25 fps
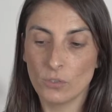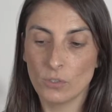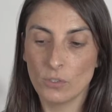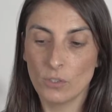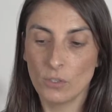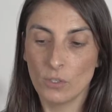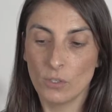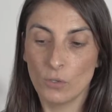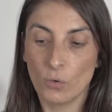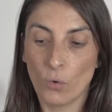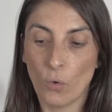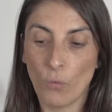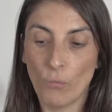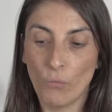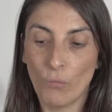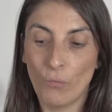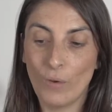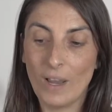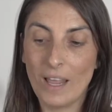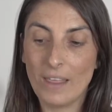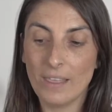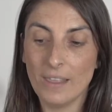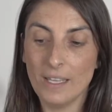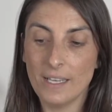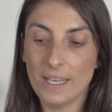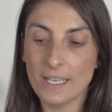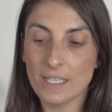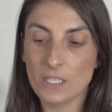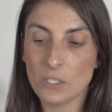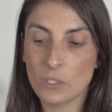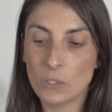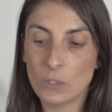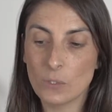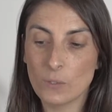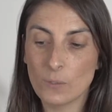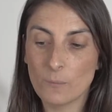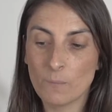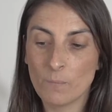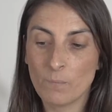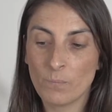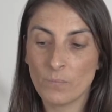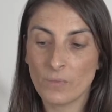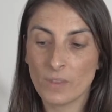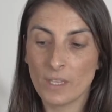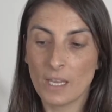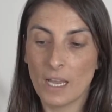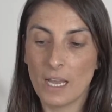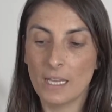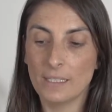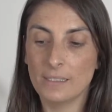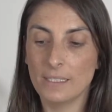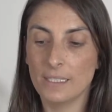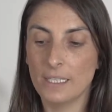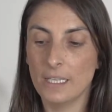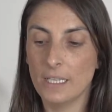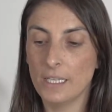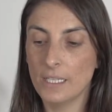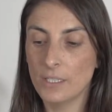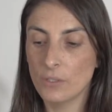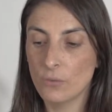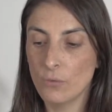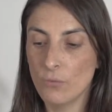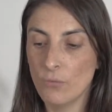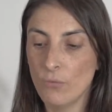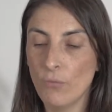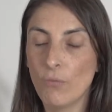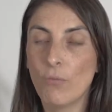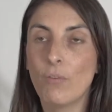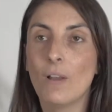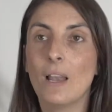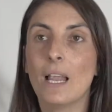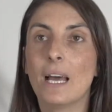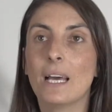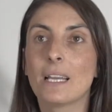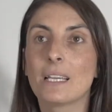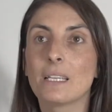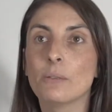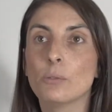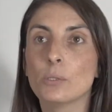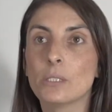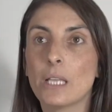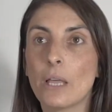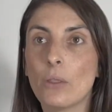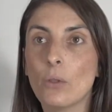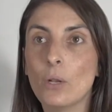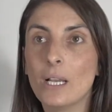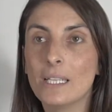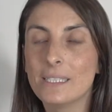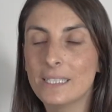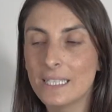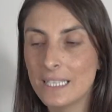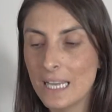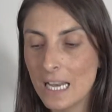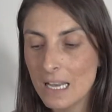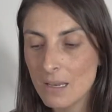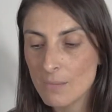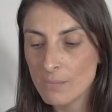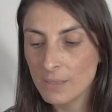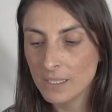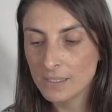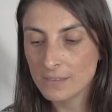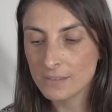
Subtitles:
normally with an exposure compensation of +2 and